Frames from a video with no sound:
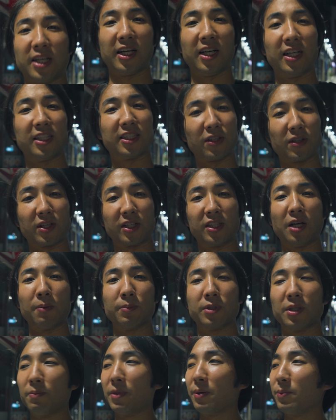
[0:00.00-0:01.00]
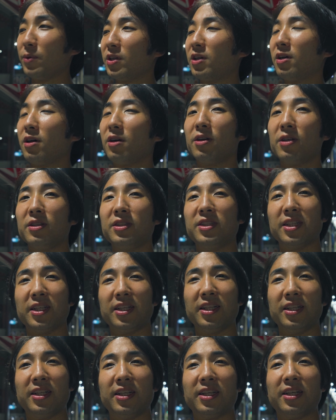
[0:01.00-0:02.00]
I still gotta dump some memory cards
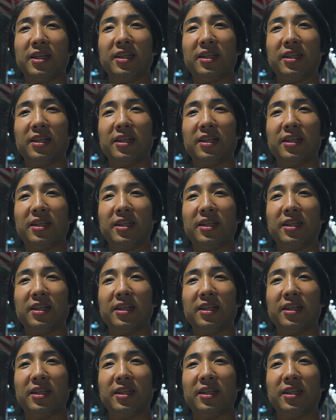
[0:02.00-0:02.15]
and